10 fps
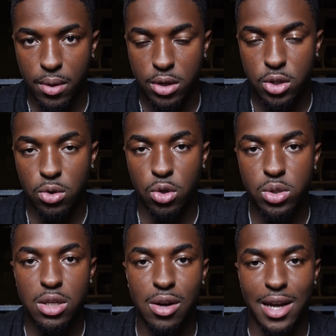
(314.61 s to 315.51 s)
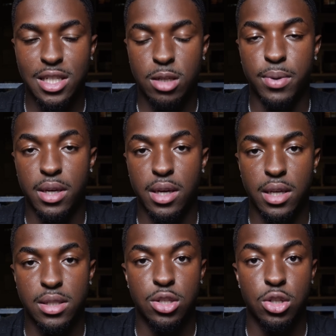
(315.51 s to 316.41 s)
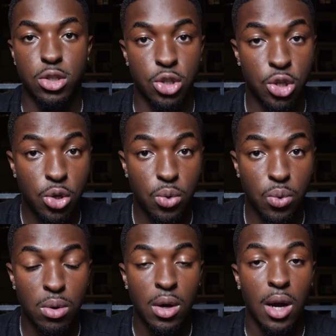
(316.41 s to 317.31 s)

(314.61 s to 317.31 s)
So usually your ICP is you,